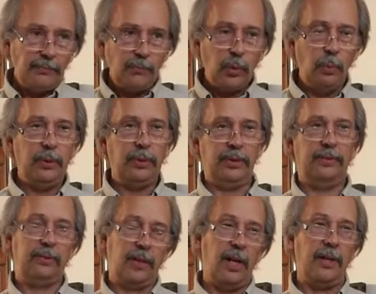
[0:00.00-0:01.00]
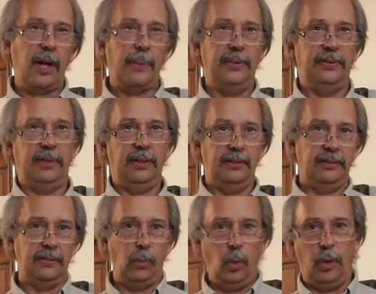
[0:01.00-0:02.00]
Let's call it opposite because
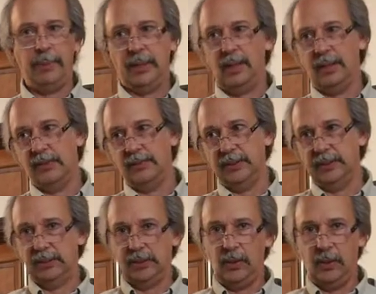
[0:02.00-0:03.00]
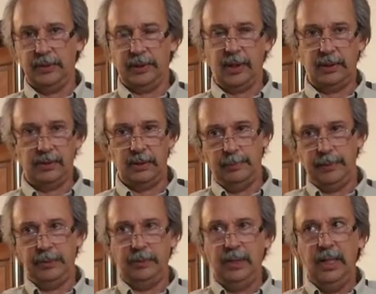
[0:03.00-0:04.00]
it's a warmer color versus a colder color. A
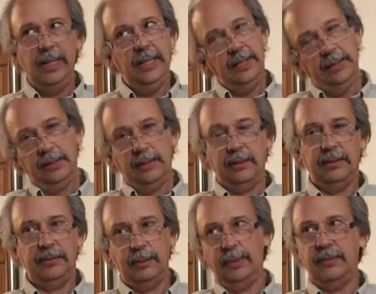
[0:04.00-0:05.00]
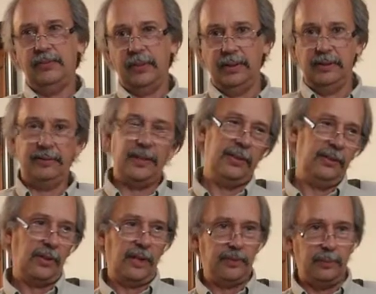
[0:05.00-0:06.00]
blue, the symbol for the sun
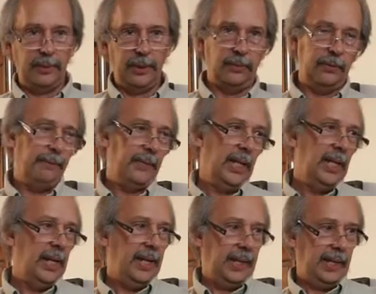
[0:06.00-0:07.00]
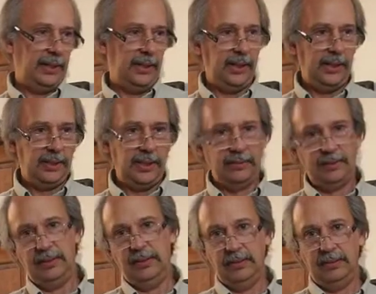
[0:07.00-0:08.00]
is often blue, and the
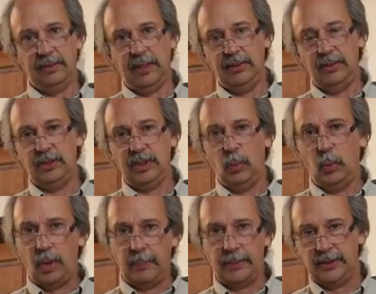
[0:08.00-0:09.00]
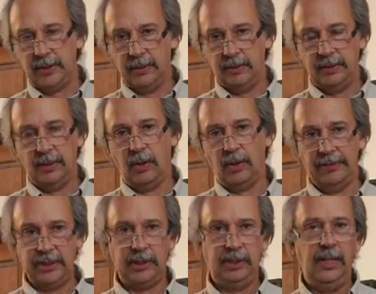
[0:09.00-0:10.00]
incandescent is usually a warmer tone,
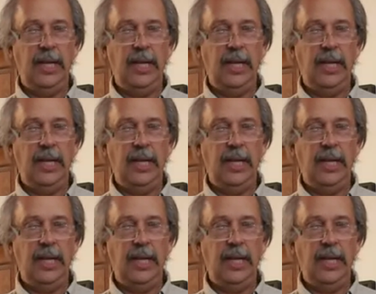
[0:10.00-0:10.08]
orangey.